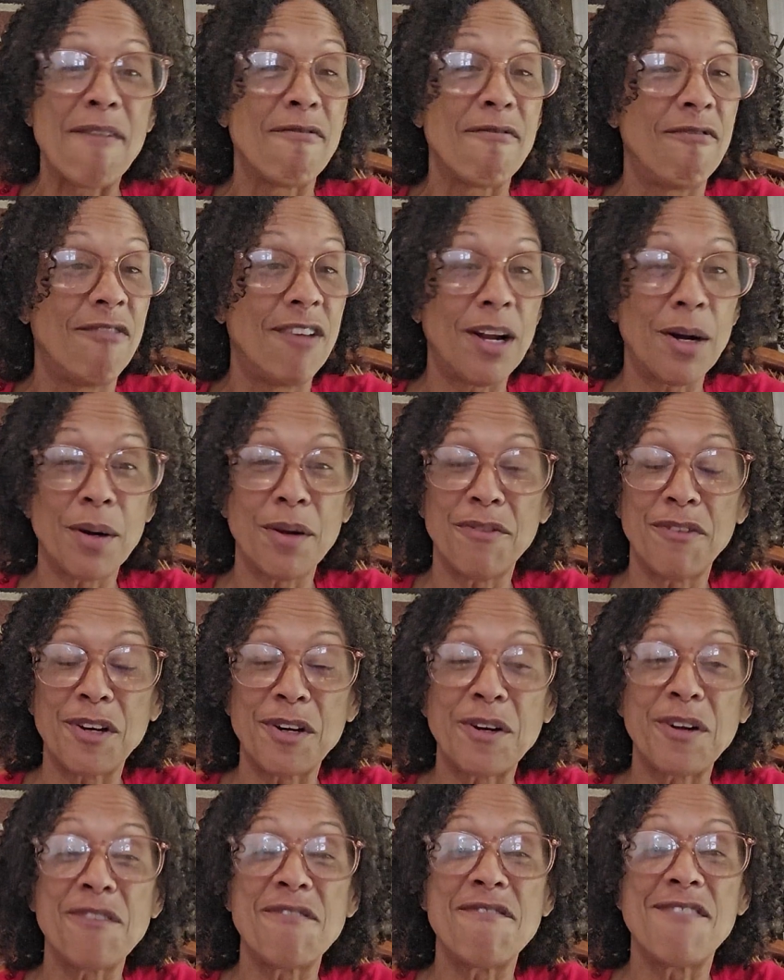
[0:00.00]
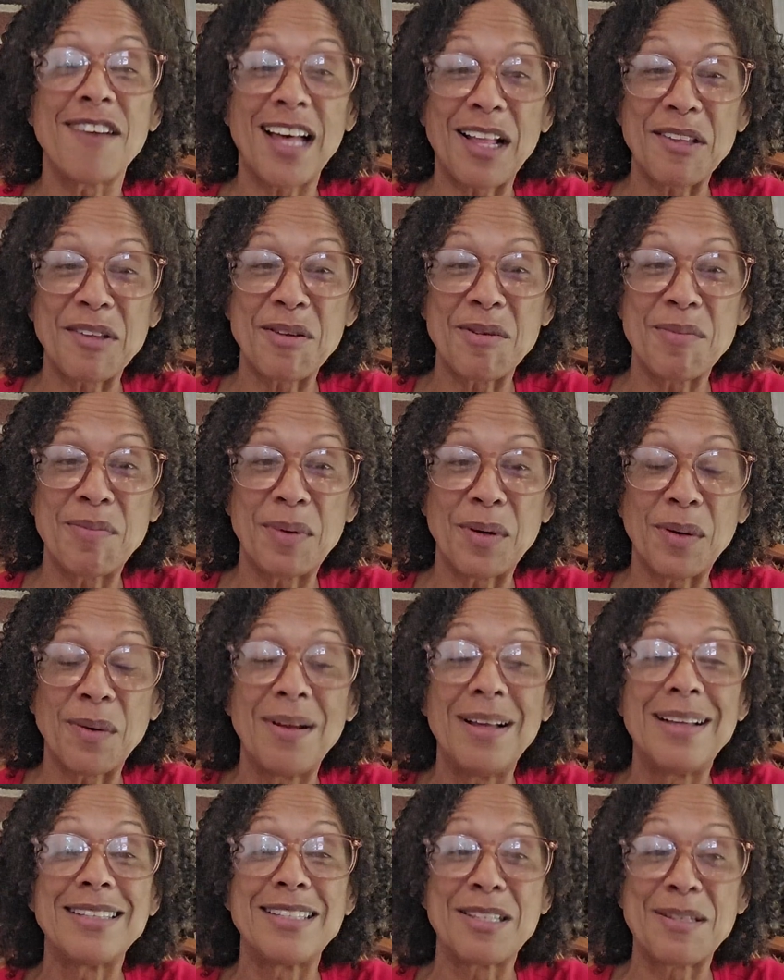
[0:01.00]
Very, very valuable
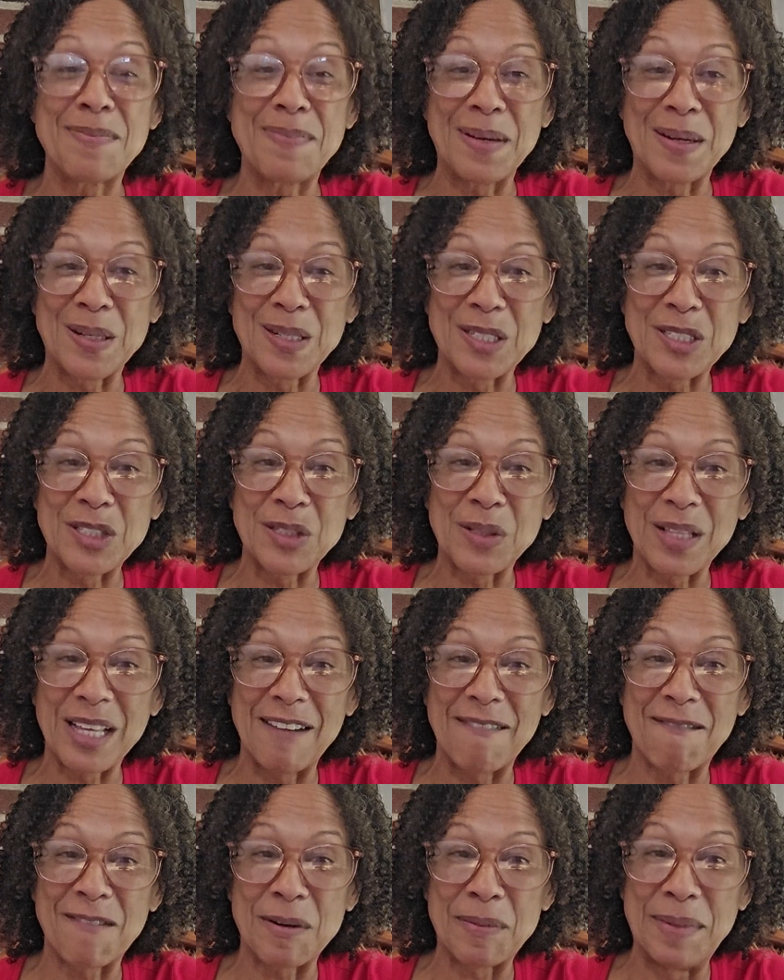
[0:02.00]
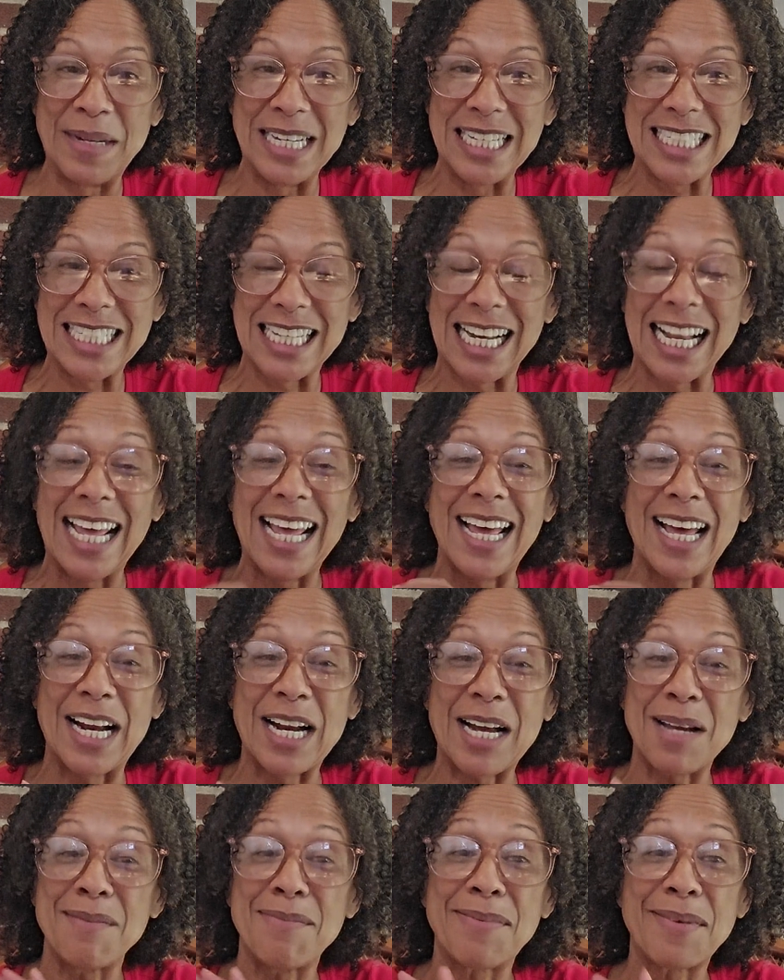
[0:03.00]
spiritual information, and
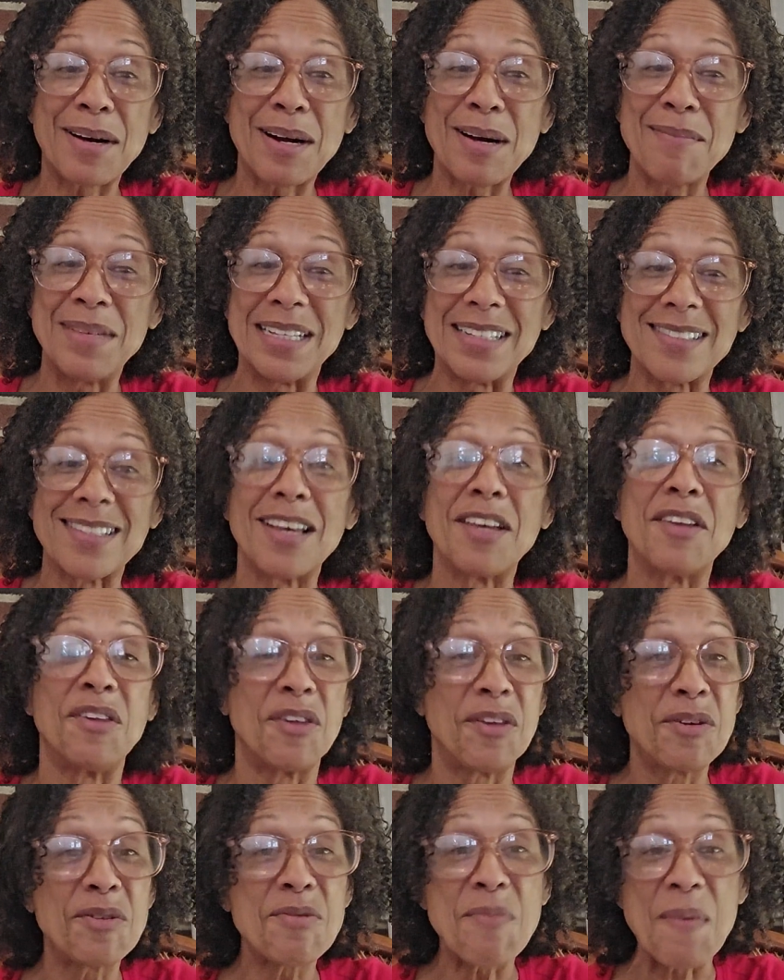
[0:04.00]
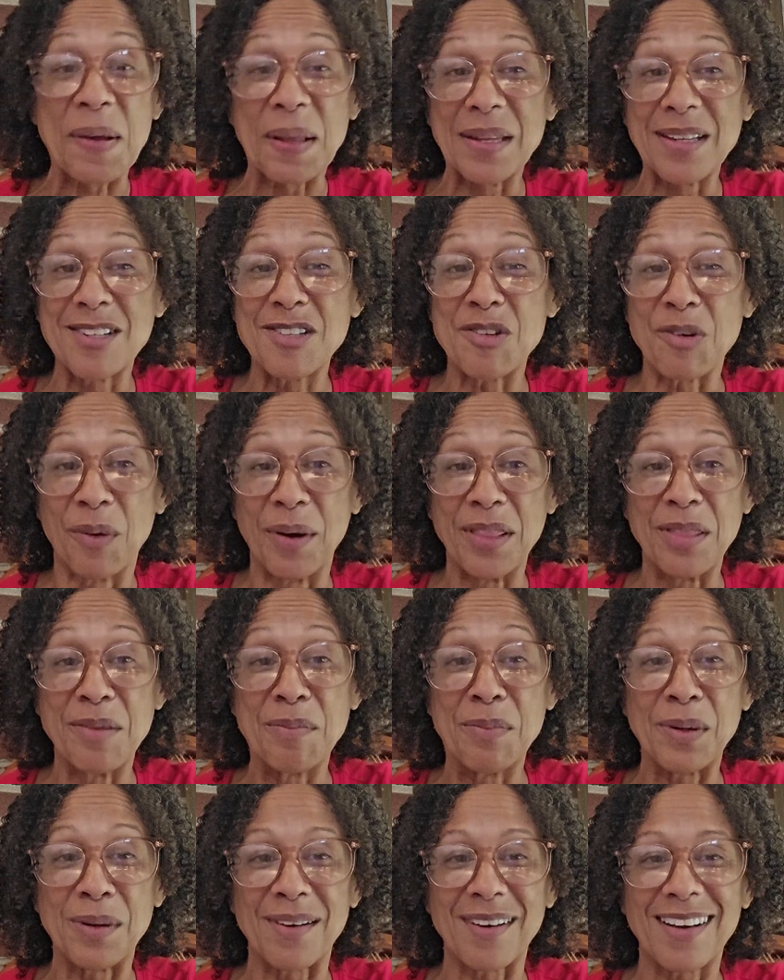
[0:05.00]
I promise you will enjoy the
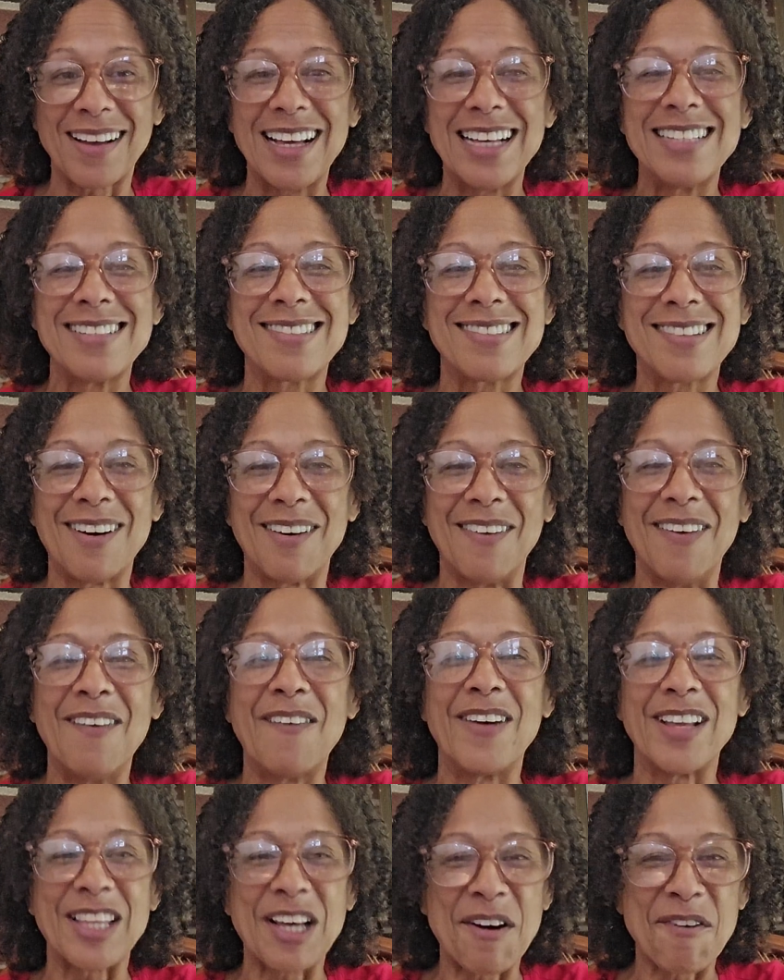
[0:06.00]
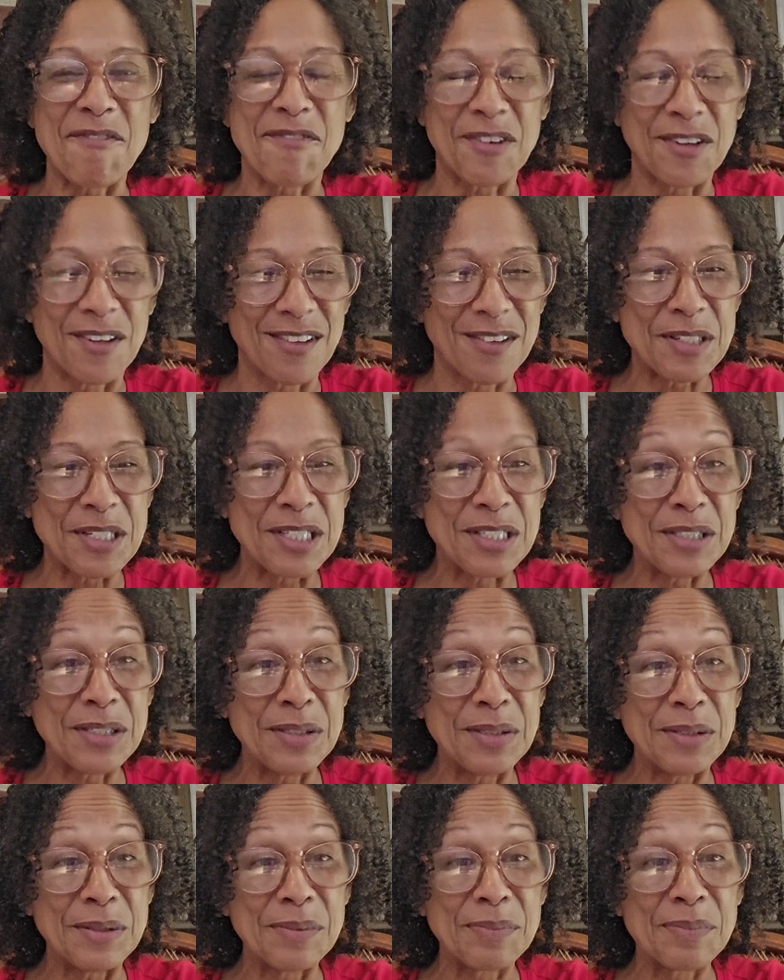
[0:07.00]
book. So, without further
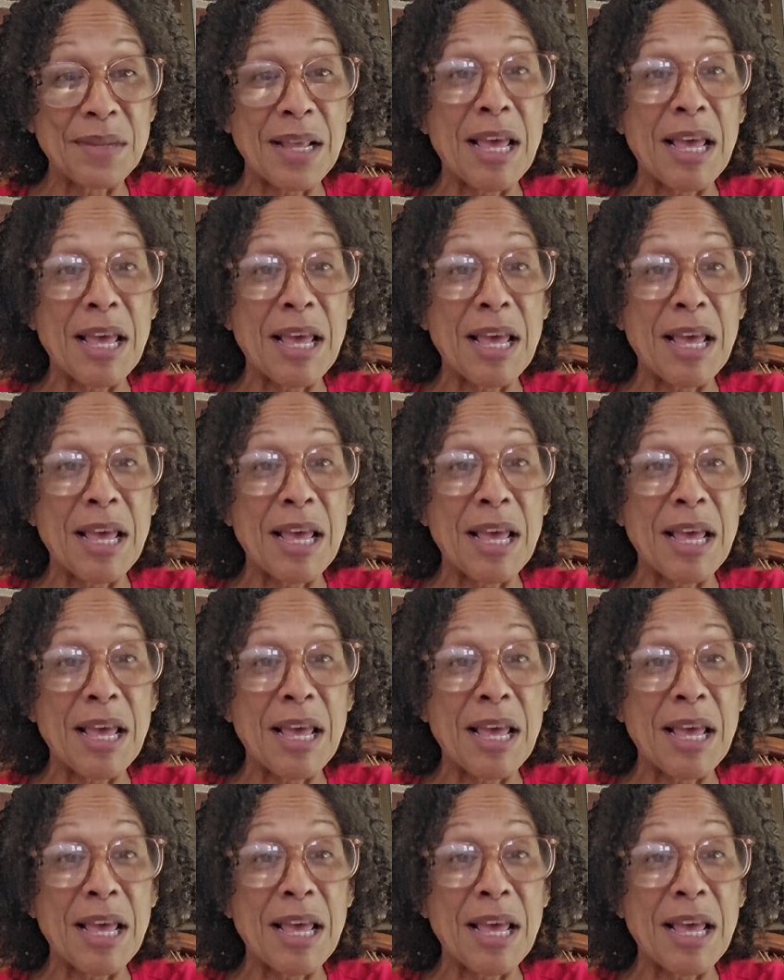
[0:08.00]
ado,